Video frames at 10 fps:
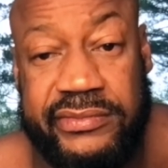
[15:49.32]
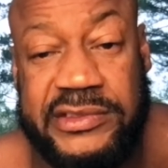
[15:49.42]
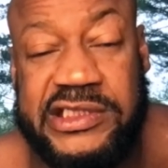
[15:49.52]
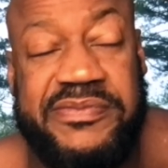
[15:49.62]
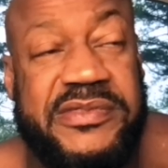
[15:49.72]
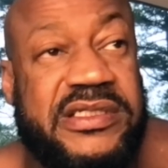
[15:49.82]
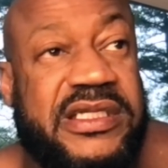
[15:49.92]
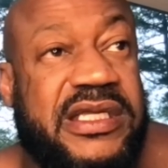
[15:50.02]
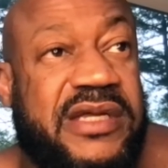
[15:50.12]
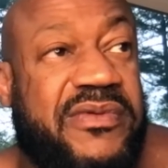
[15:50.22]
This
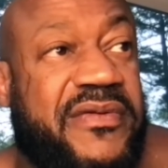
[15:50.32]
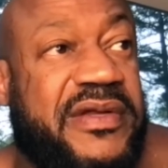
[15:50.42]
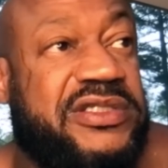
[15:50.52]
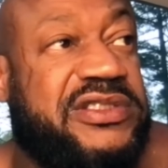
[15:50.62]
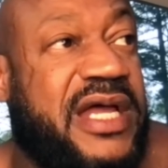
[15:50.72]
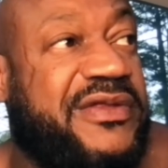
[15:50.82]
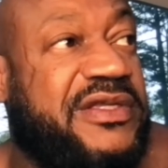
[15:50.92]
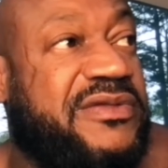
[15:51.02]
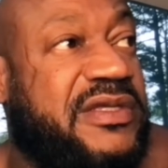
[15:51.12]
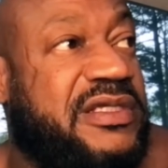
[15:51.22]
kid went over there and shot
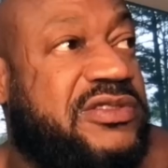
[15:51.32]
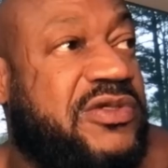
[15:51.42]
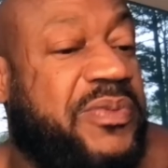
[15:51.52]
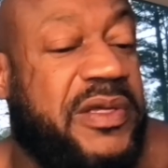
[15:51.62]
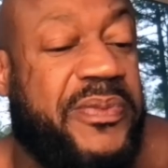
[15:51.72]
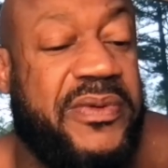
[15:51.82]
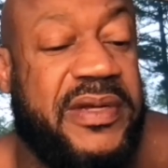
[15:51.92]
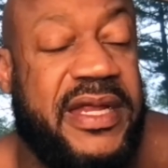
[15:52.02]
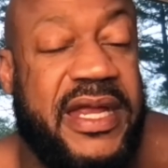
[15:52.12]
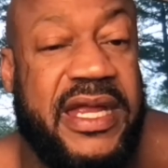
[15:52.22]
these two people in
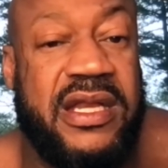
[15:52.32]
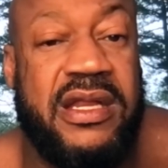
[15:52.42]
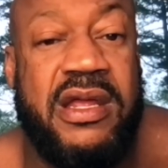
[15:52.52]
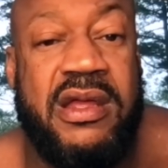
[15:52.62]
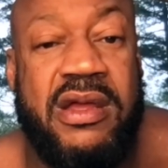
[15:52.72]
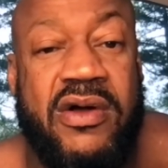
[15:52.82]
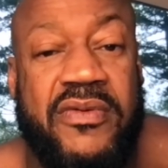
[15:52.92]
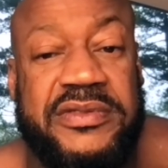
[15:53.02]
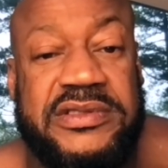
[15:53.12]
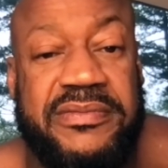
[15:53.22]
the head
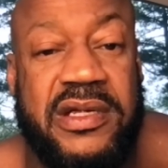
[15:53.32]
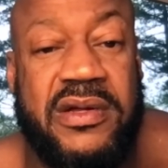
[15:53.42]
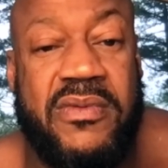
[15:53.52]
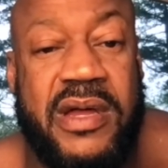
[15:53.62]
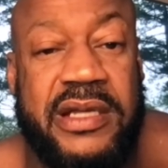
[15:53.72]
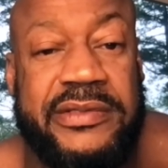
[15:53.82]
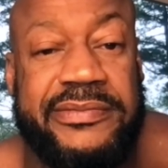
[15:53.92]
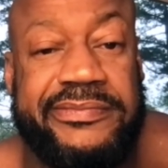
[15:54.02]
over some marijuana.